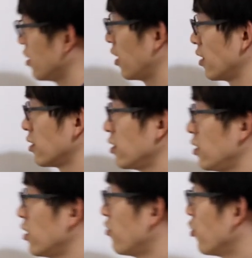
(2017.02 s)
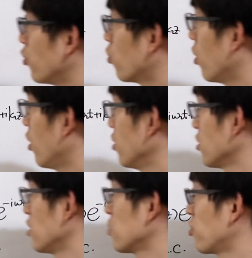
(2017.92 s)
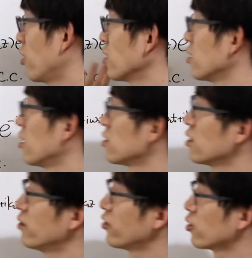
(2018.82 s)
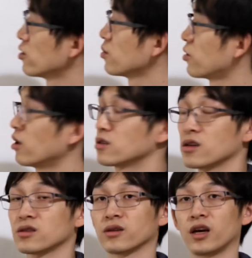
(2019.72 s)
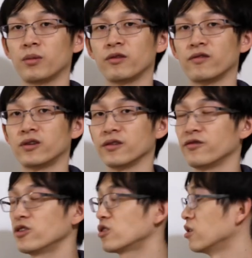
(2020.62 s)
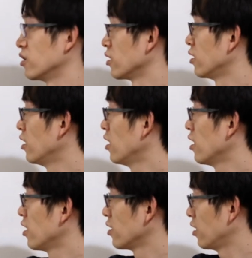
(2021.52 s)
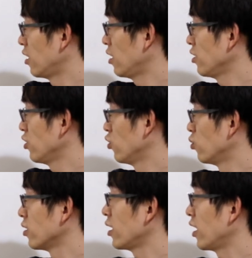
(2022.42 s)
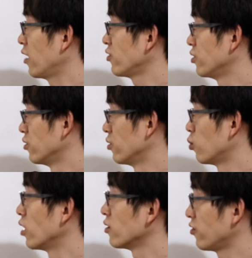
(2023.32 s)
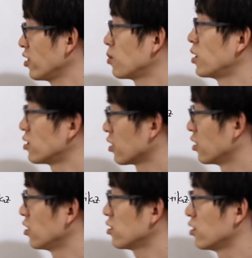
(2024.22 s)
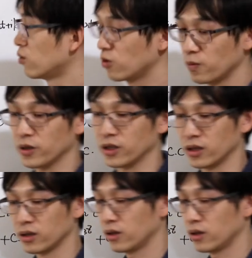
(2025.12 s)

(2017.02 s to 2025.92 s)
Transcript: that if you want this process, some frequency process, to happen very efficiently, then you would have to, well, the phase matching condition would be,